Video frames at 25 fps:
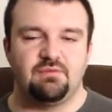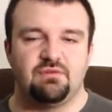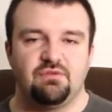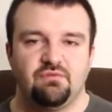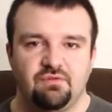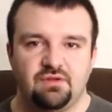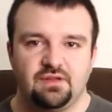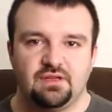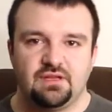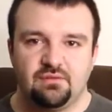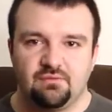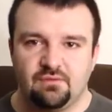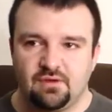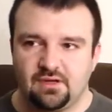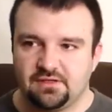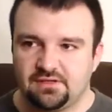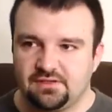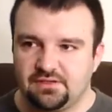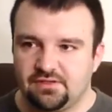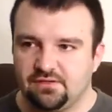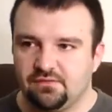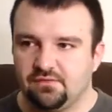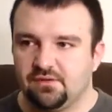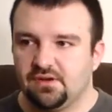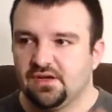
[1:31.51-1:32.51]
You really want
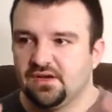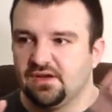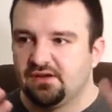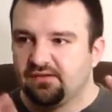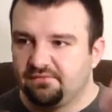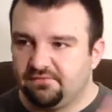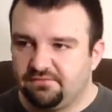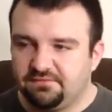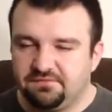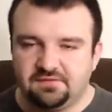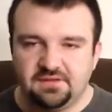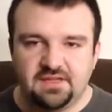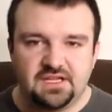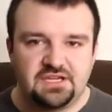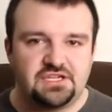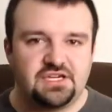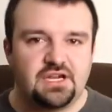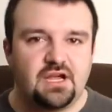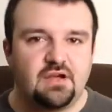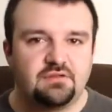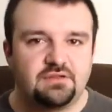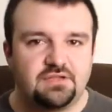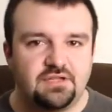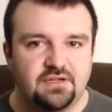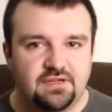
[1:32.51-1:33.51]
to flesh
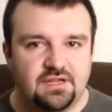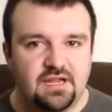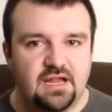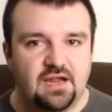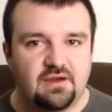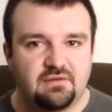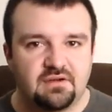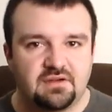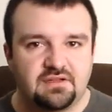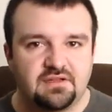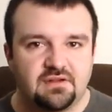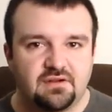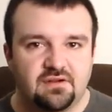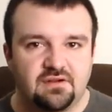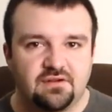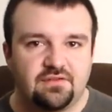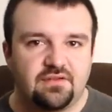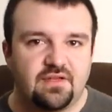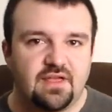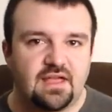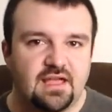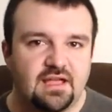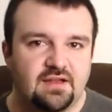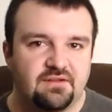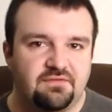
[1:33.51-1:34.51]
out their characters
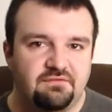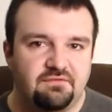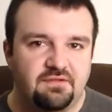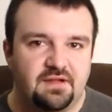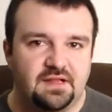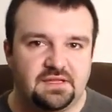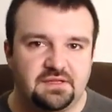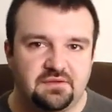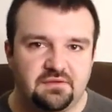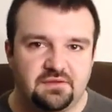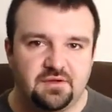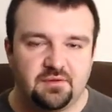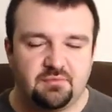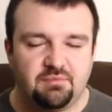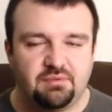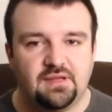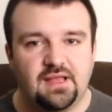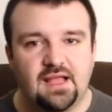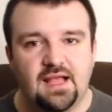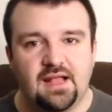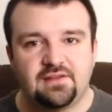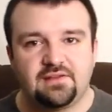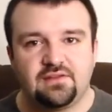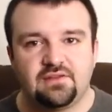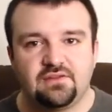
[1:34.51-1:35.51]
and follow their
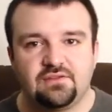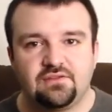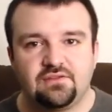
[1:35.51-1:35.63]
plots and